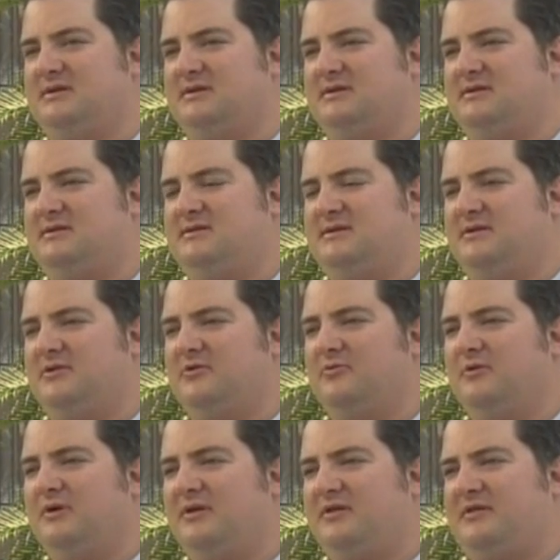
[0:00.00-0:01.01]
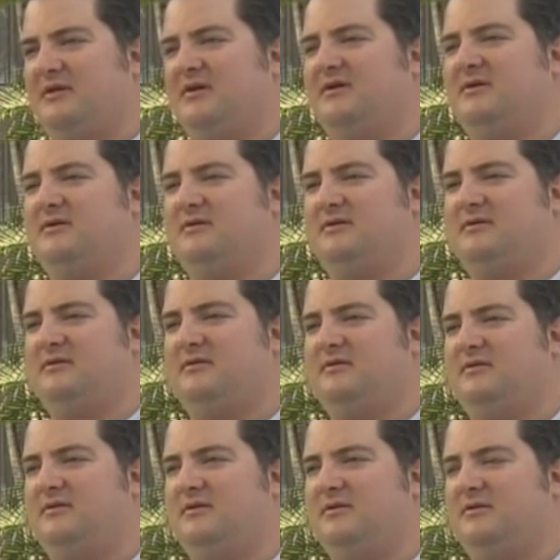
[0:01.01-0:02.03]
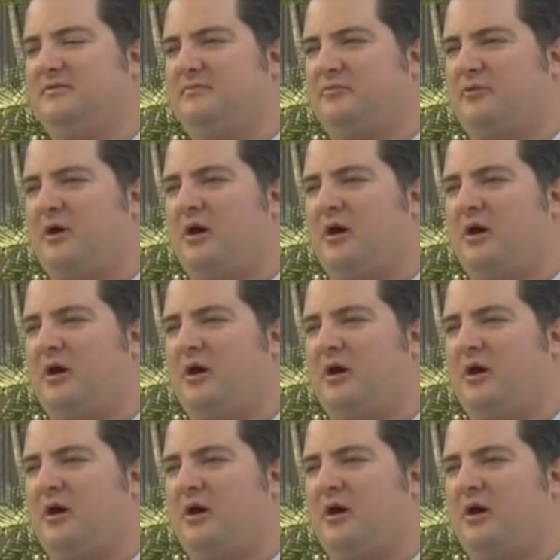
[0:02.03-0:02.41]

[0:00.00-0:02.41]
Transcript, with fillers: to deal with uh, the